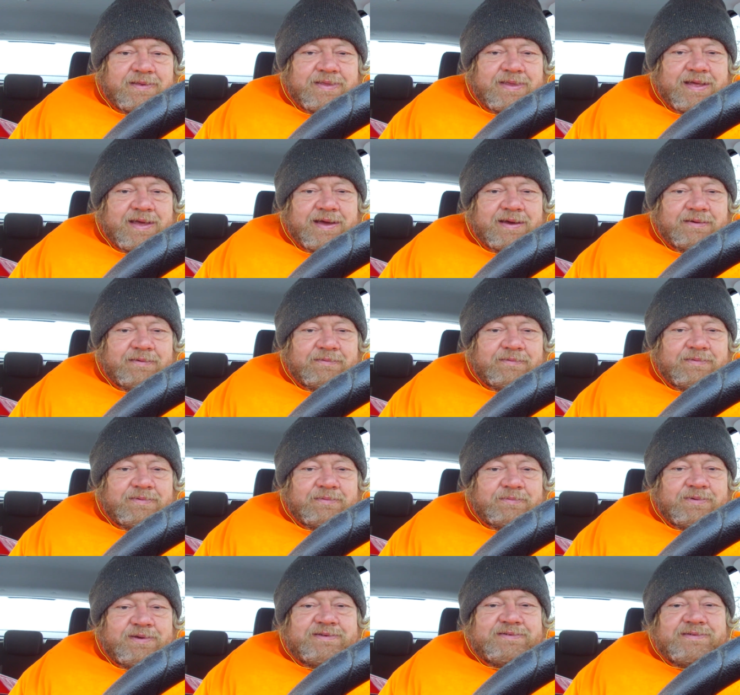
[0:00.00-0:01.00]
Now,
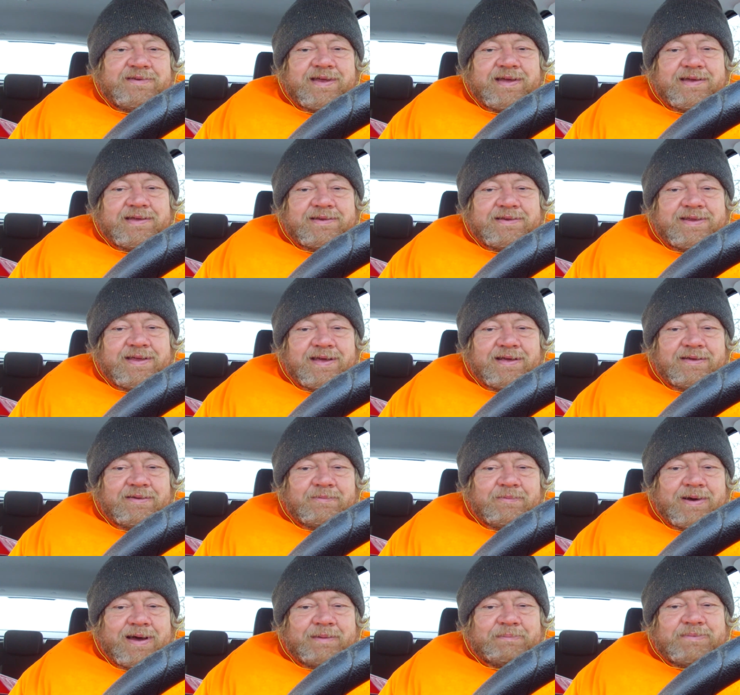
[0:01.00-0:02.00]
the reason I can
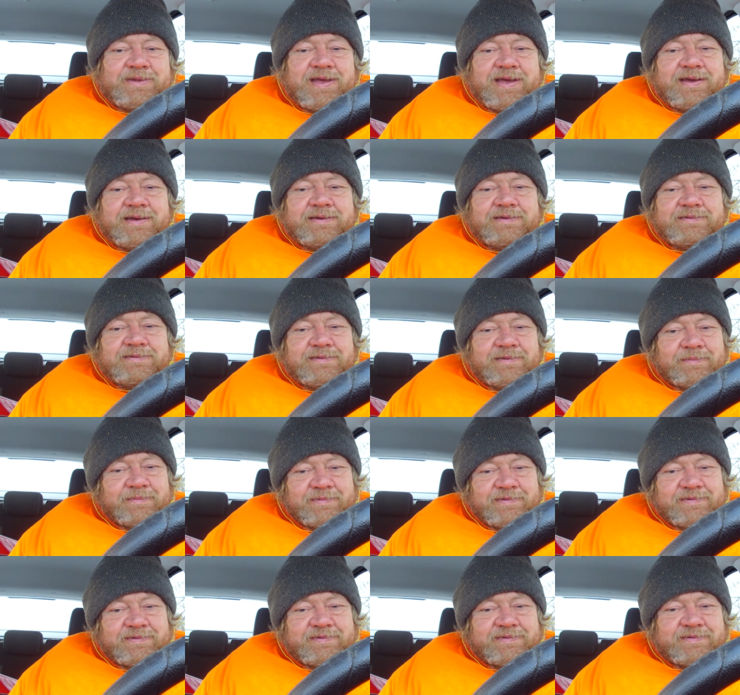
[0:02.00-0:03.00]
tell Waptek is
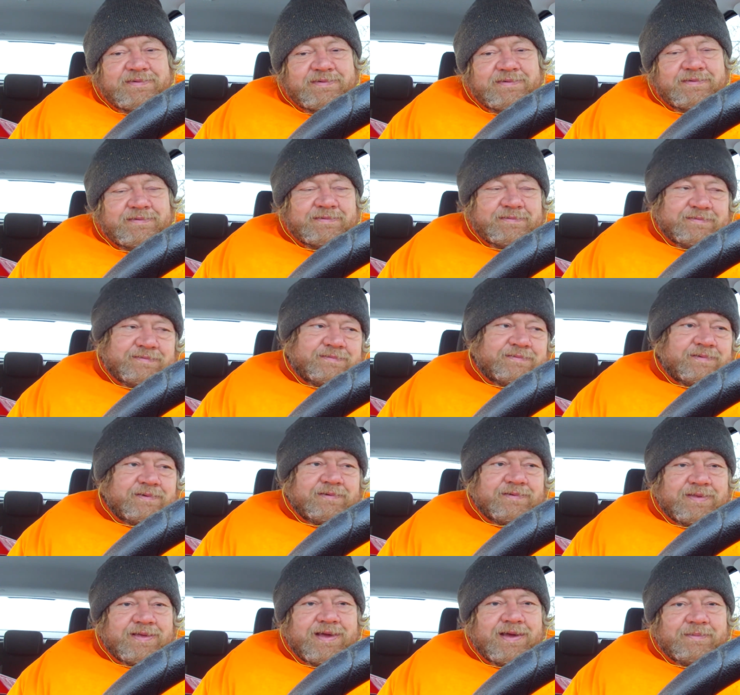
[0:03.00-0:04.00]
almost,
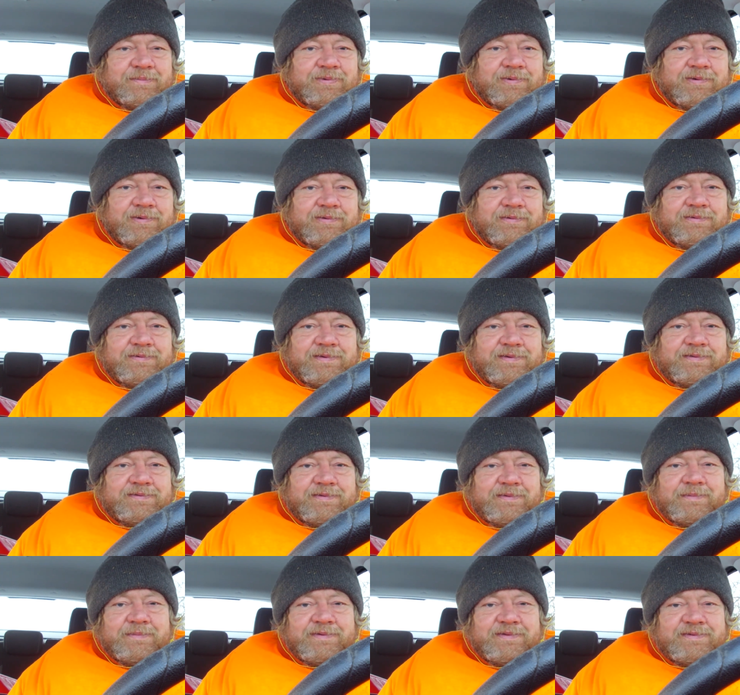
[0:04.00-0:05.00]
or the Emperor, is
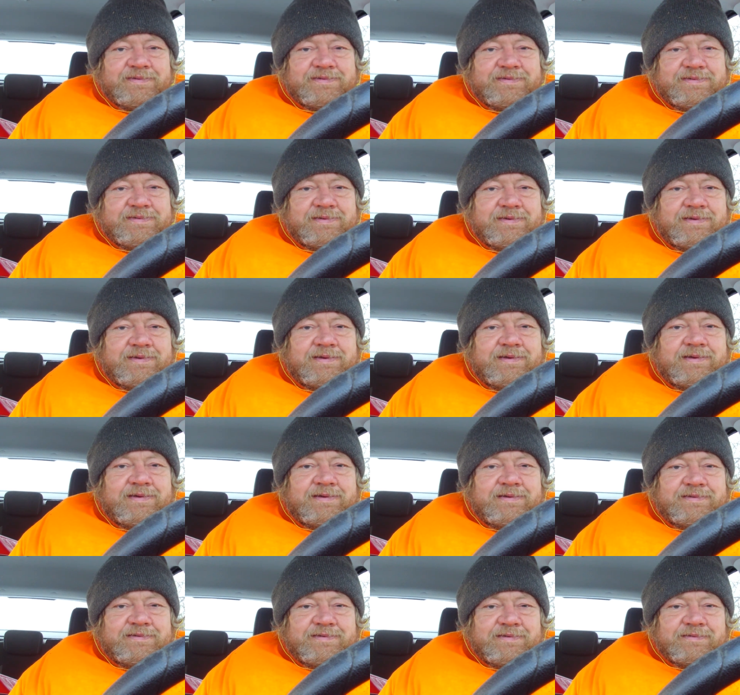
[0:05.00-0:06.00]
almost
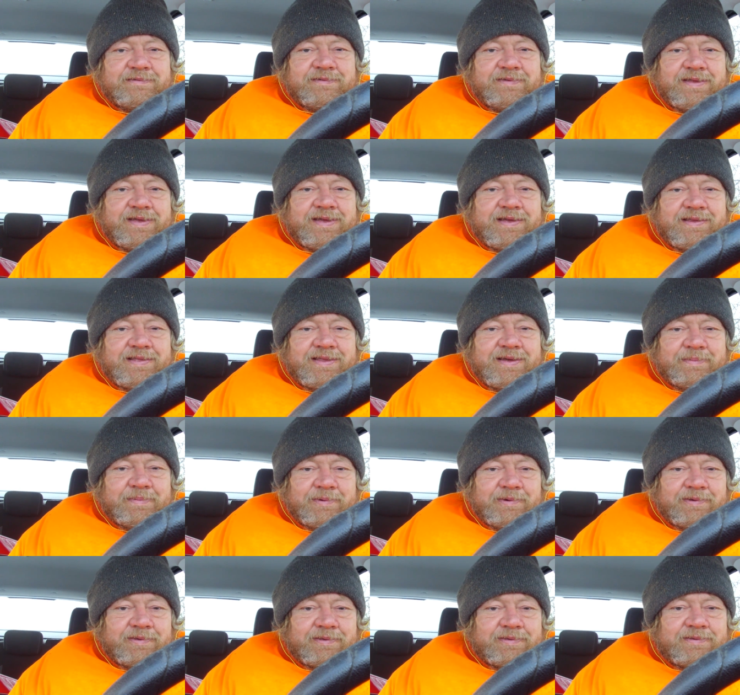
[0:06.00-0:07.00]
certainly a
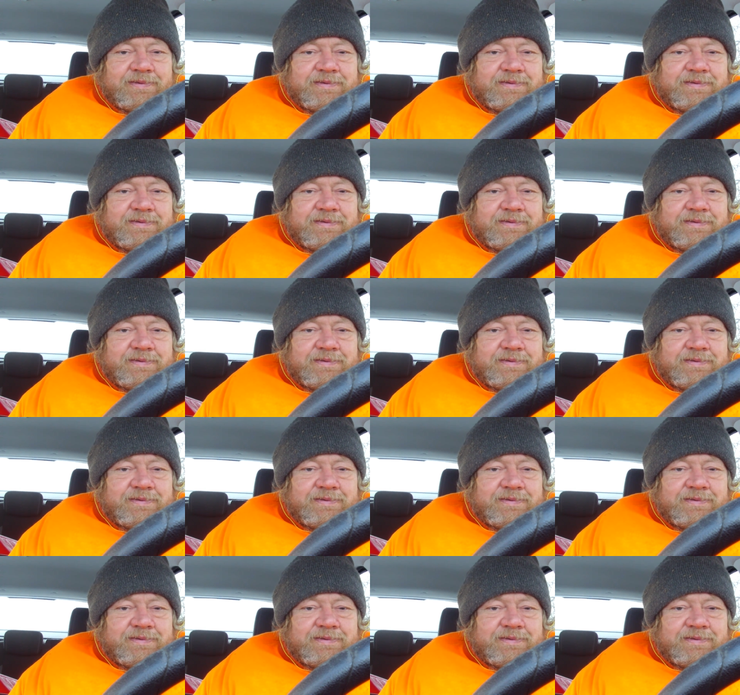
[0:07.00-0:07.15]
liberal,